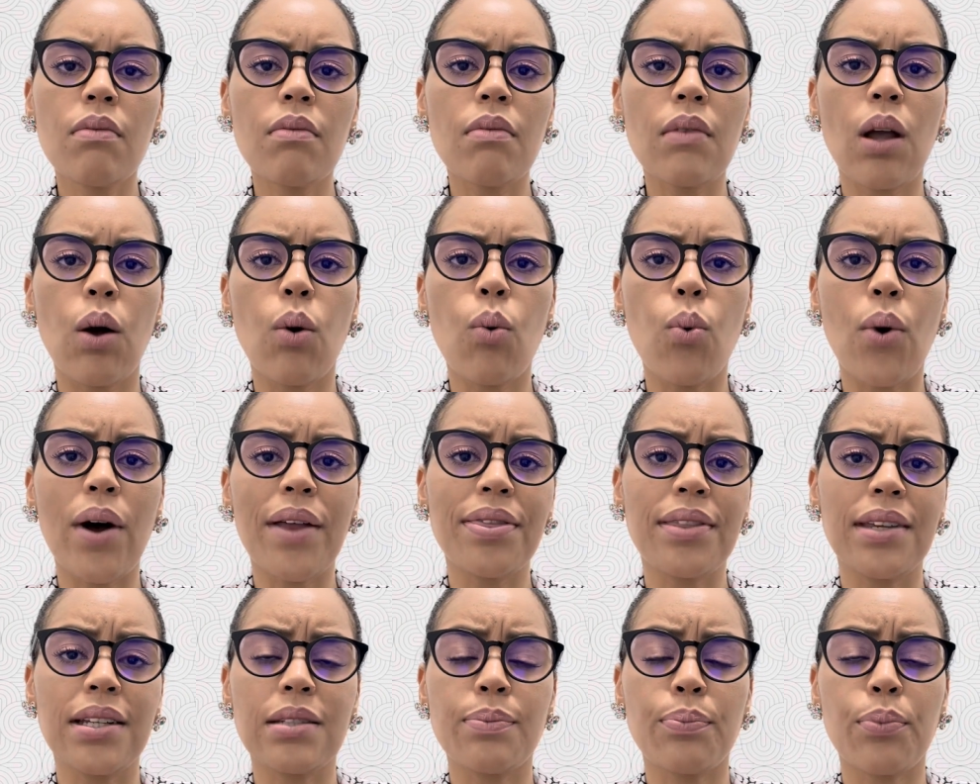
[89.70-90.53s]
what
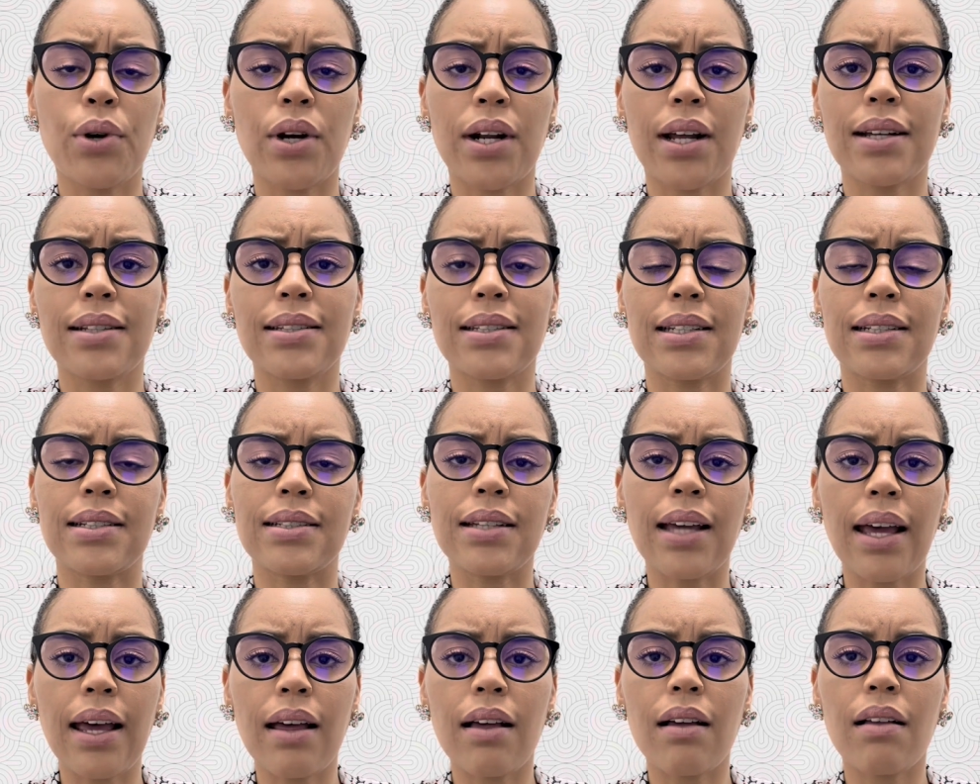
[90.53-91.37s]
these products
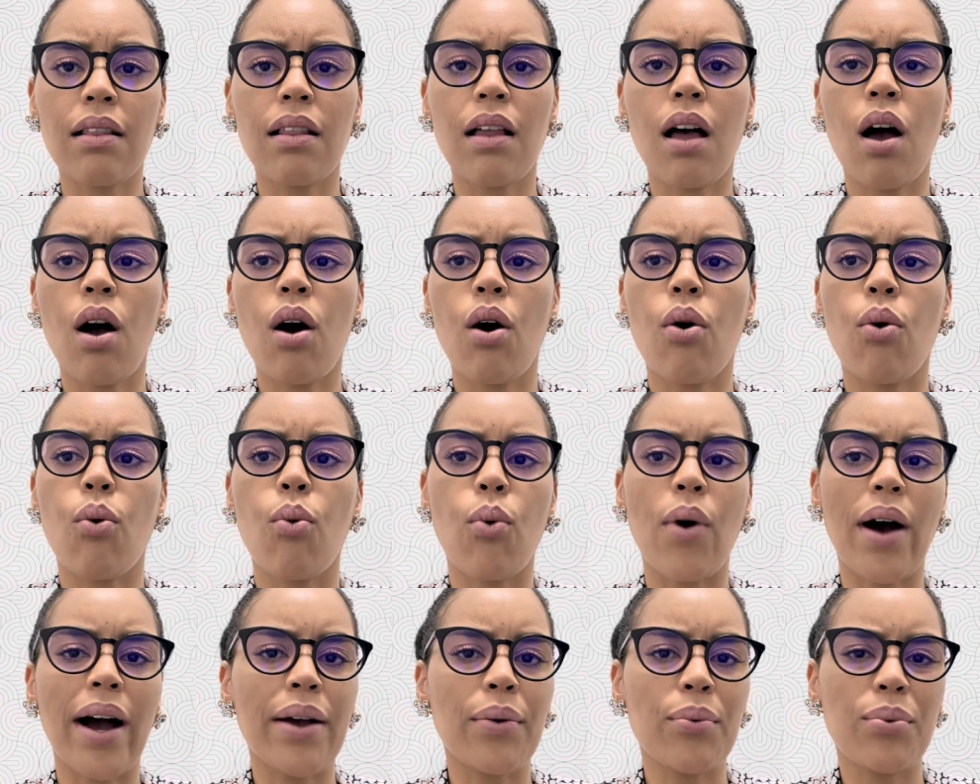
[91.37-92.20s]
entail.
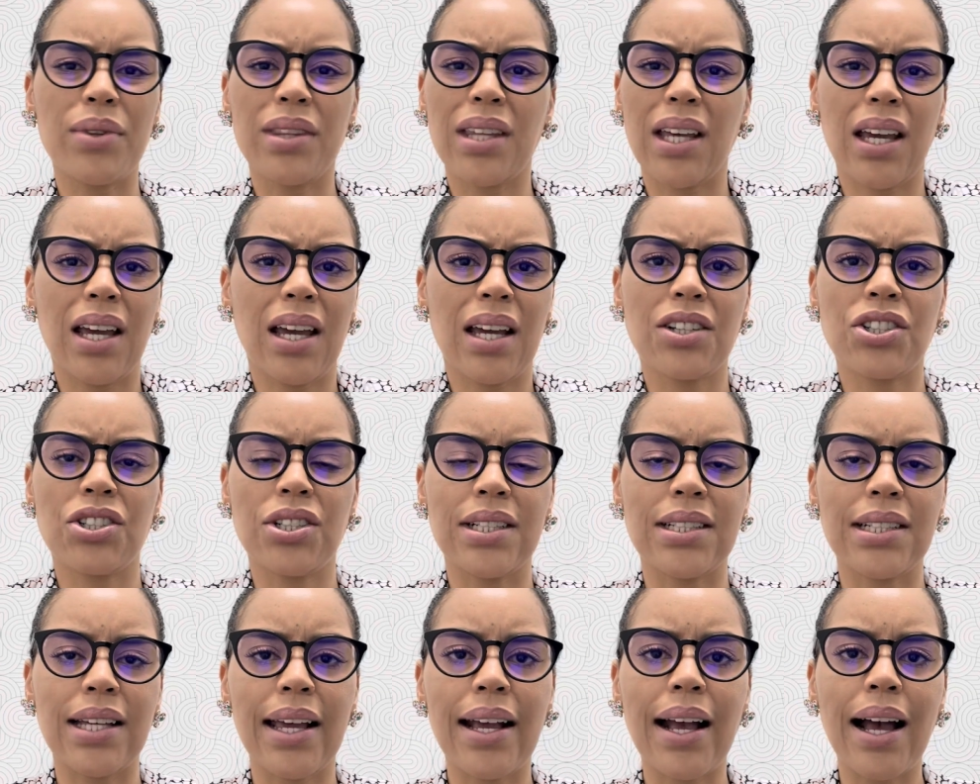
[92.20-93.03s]
Why would they actually
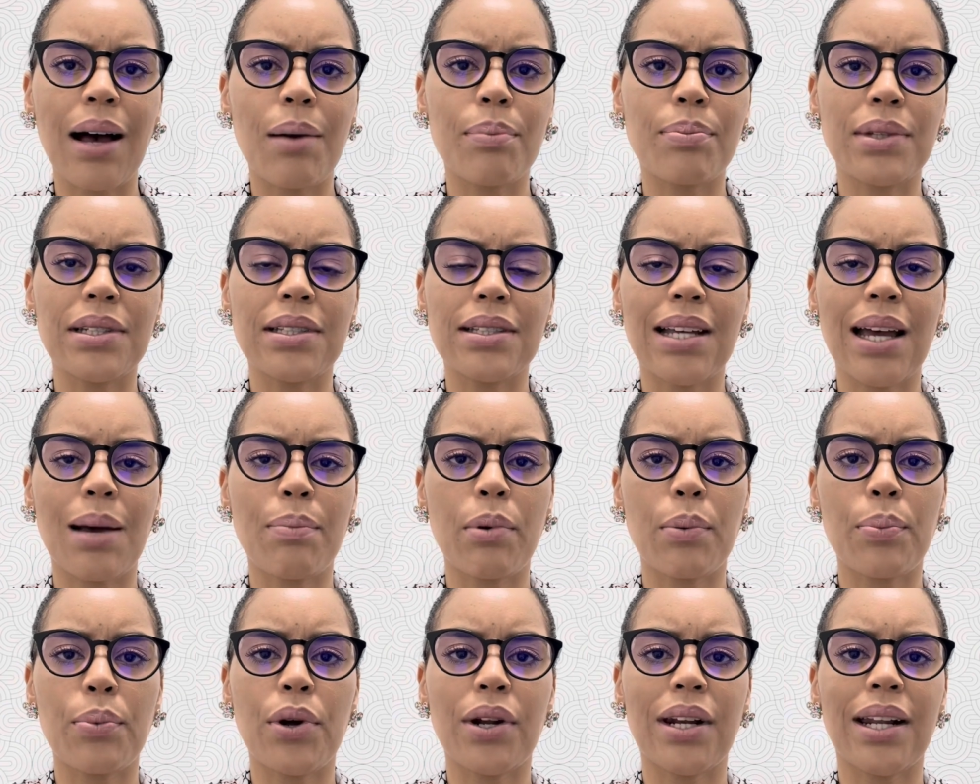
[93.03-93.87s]
take up this type
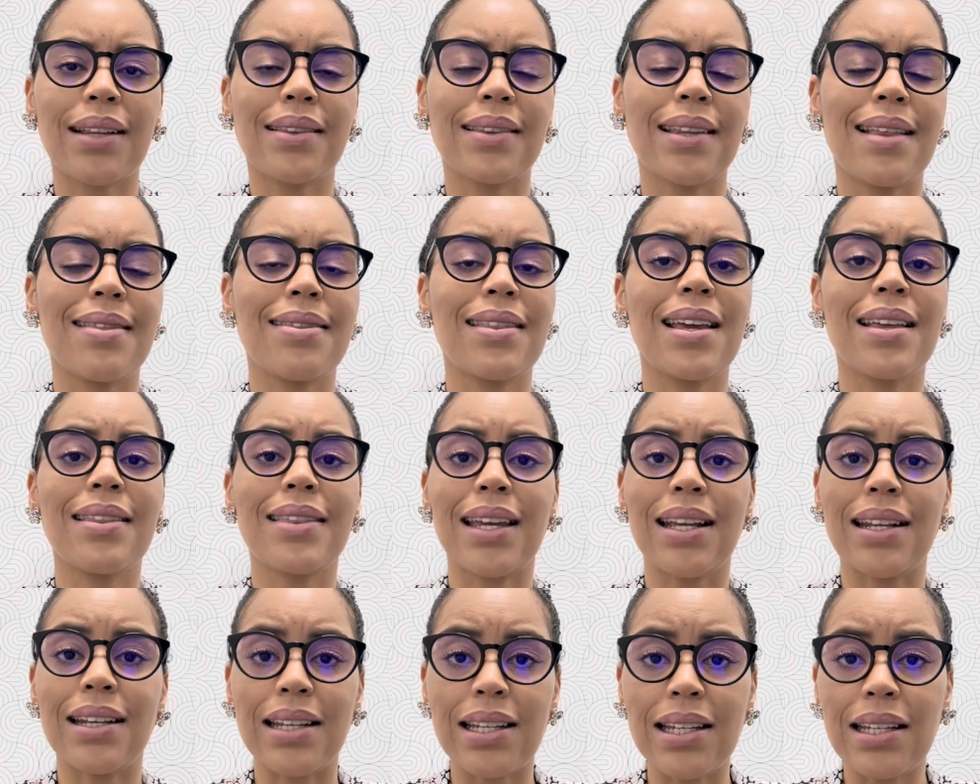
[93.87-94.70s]
of product? They think they
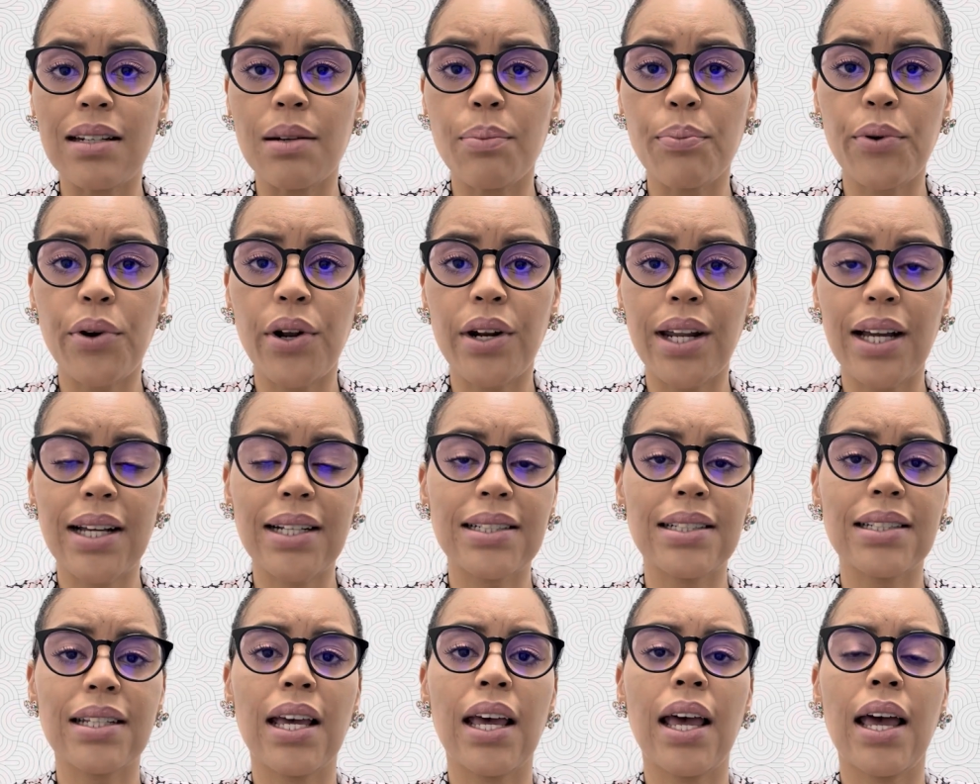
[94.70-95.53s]
need a
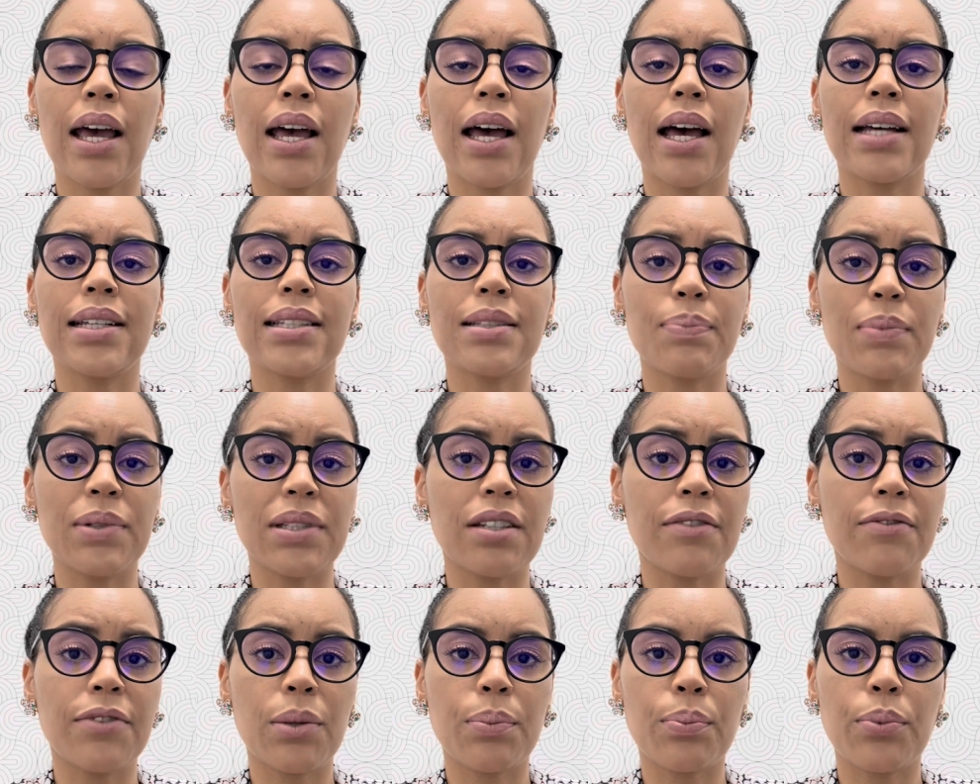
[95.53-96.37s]

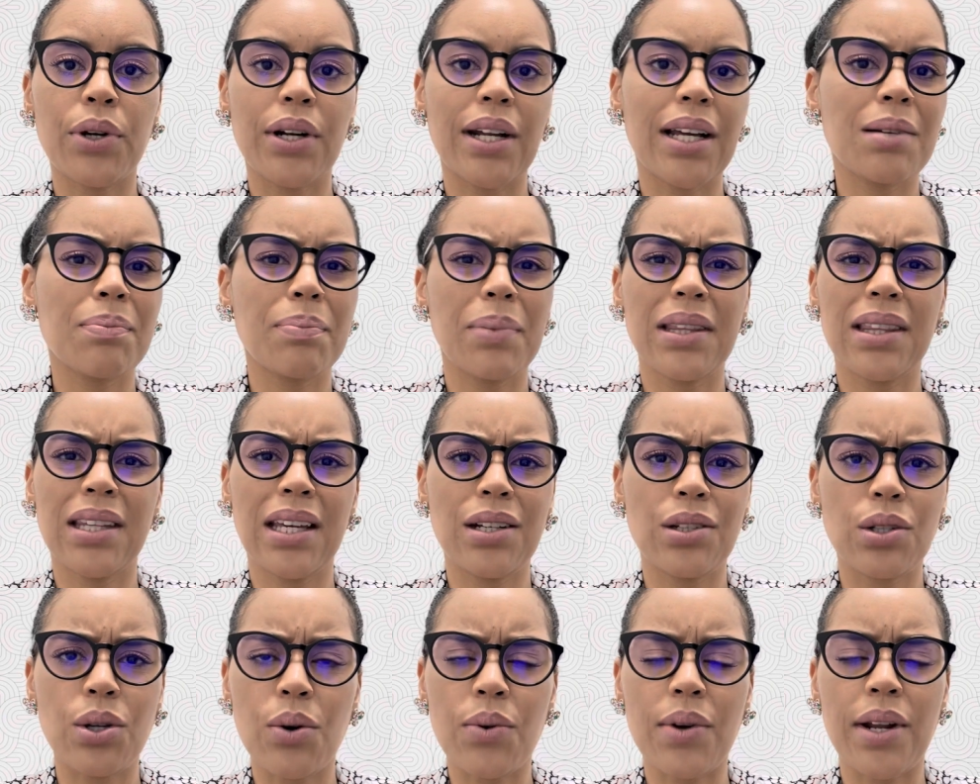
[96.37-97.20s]
specific product, but they
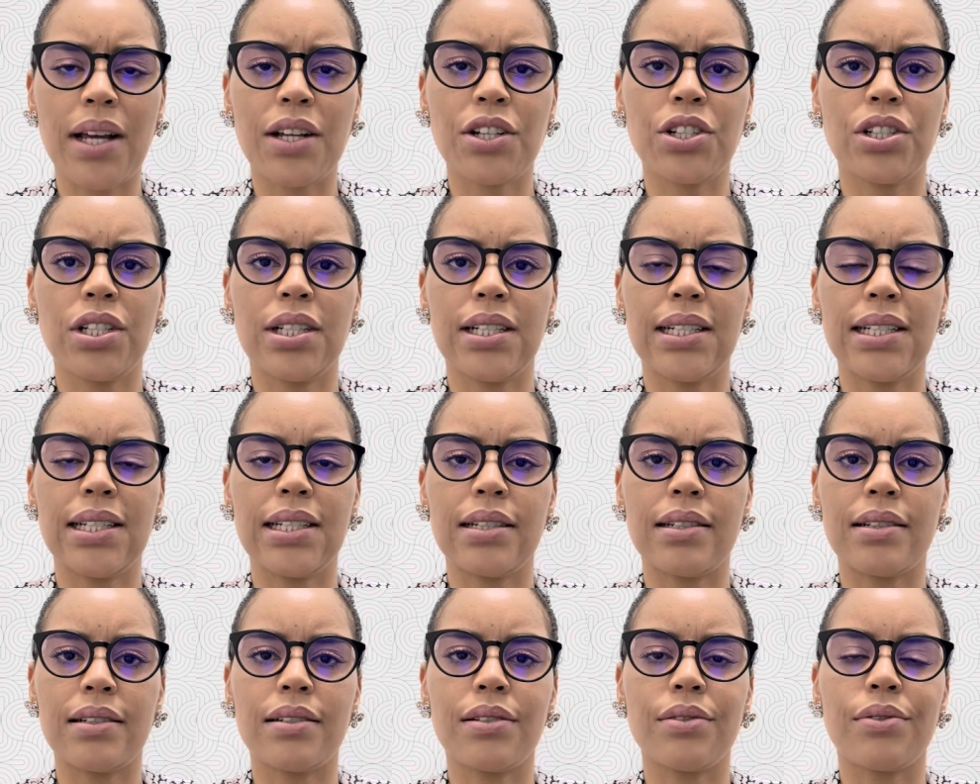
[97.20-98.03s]
don't actually need
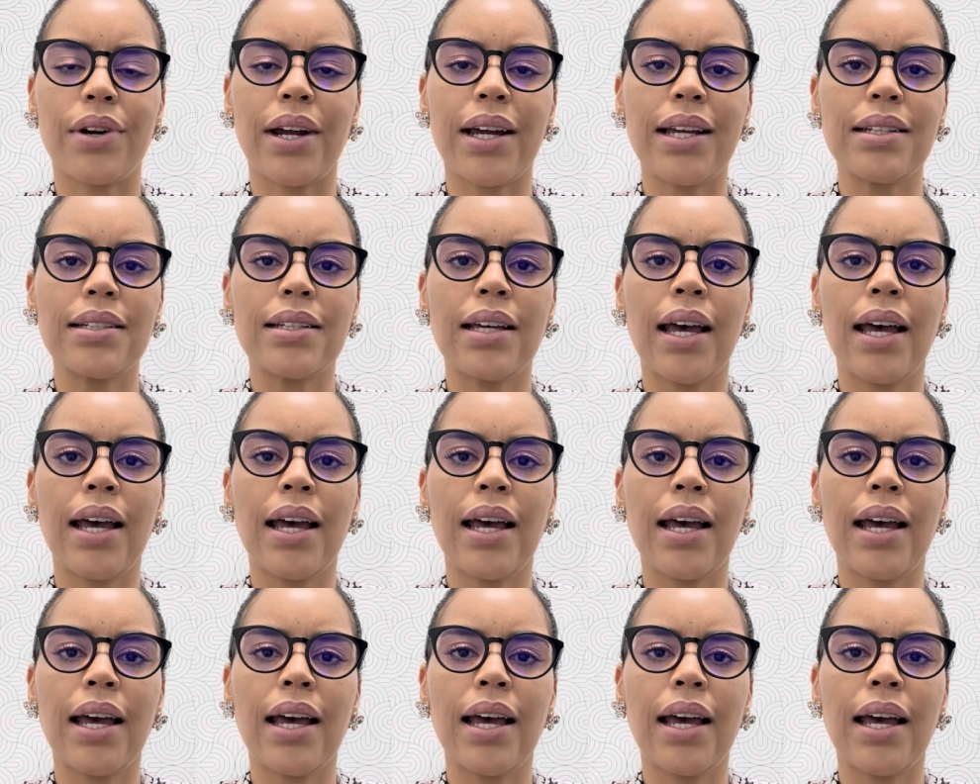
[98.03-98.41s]
it, right?